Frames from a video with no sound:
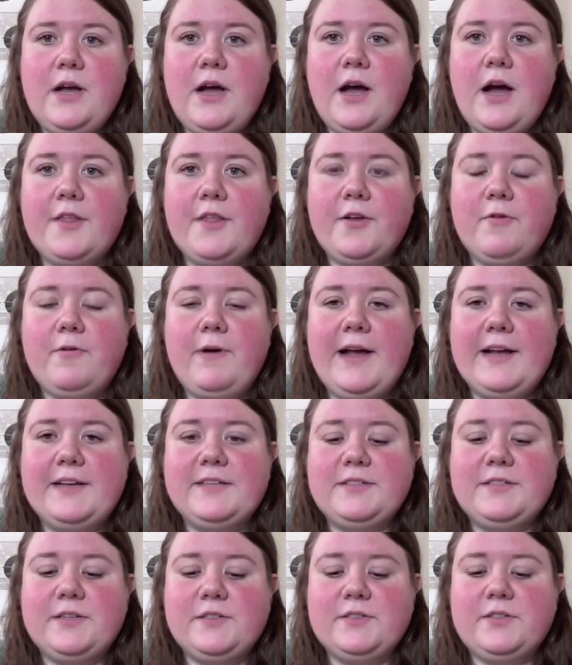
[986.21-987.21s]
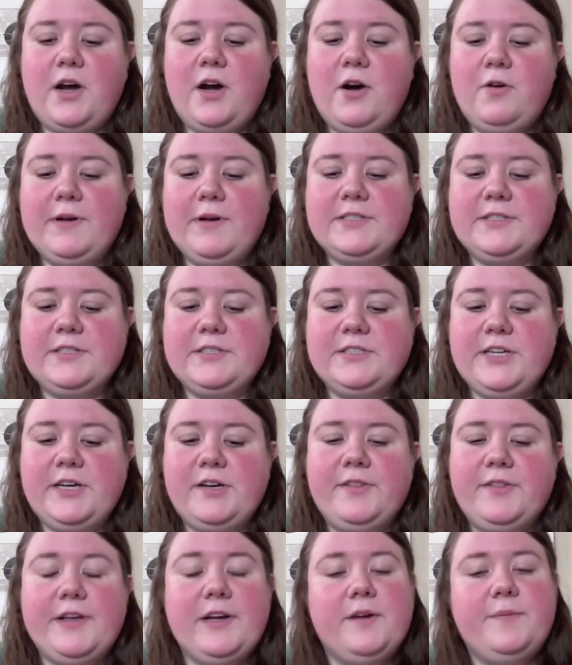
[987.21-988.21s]
Otherwise, there's always the jail
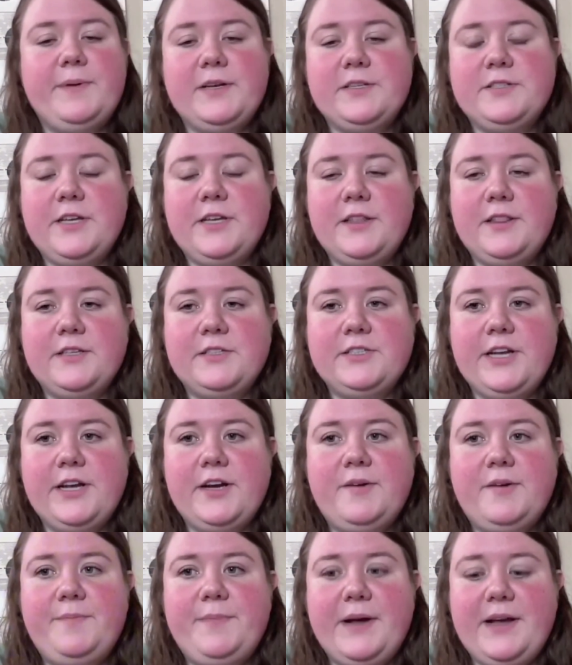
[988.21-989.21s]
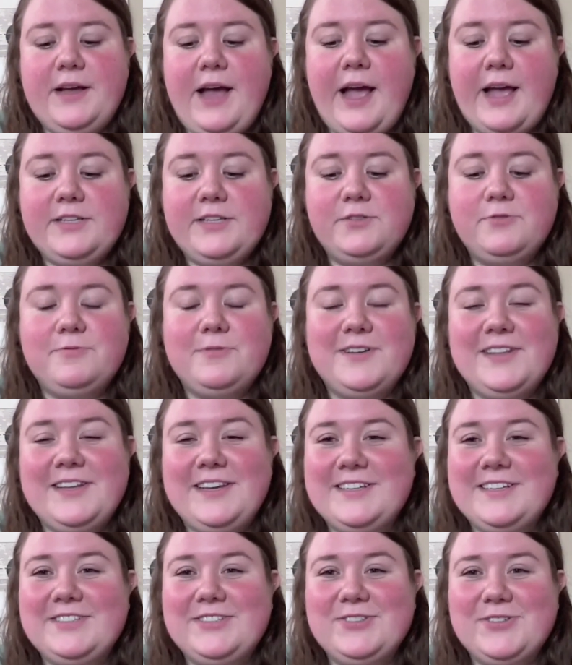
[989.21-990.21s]
therapist in the jail. But I do really
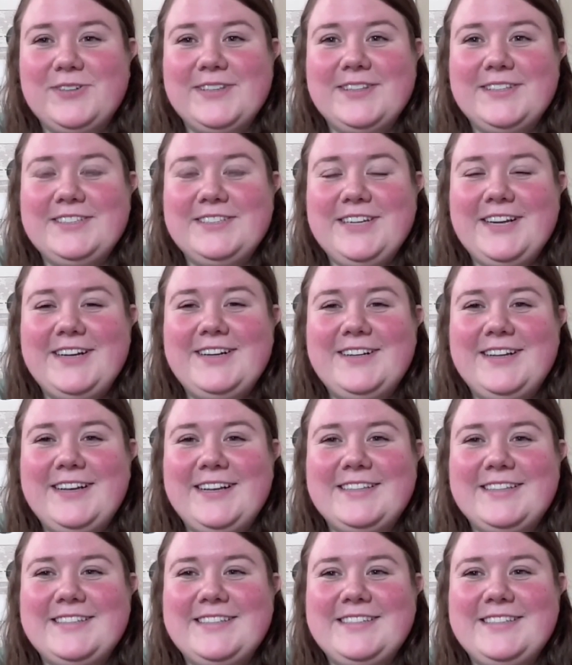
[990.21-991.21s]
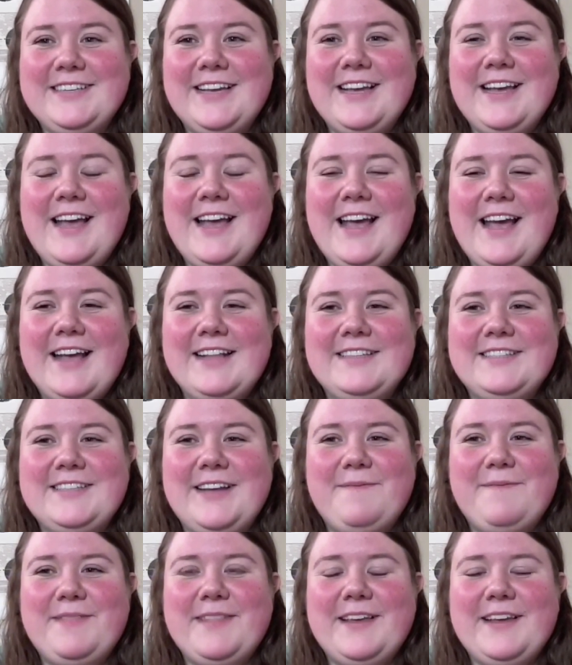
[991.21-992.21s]
enjoy the jail. It's
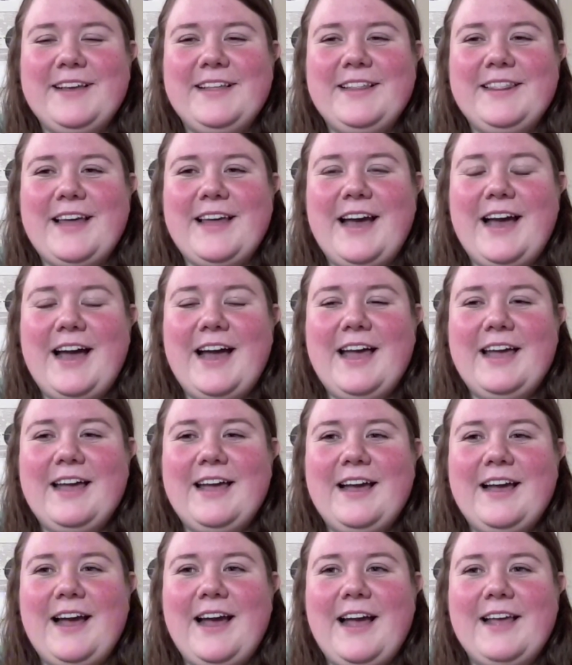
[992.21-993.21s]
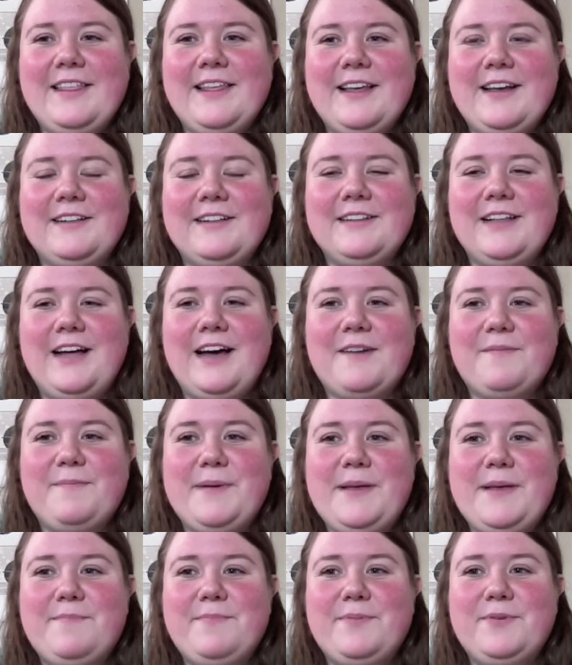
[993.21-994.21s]
something that I think a lot of
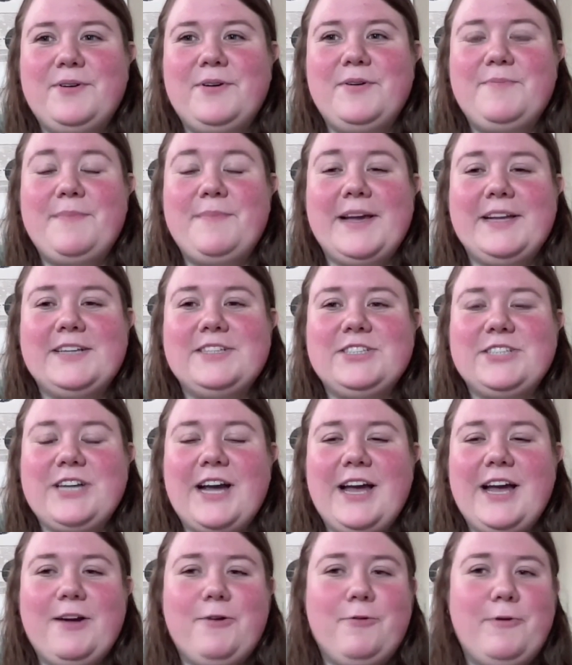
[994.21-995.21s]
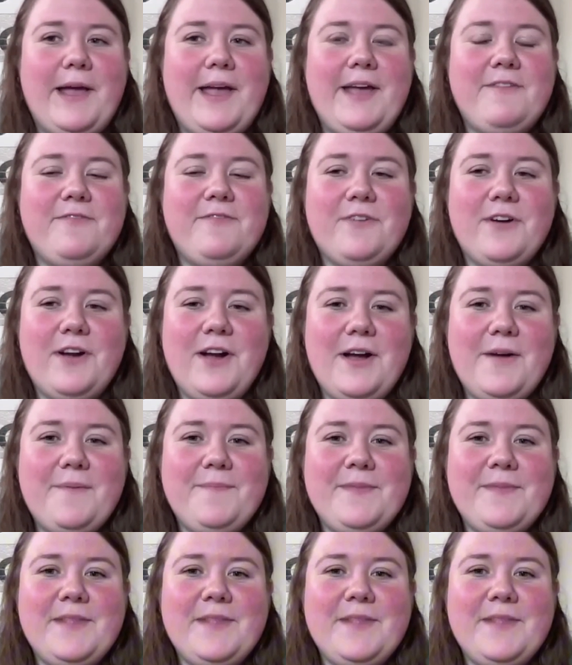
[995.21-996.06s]
people might shy away from.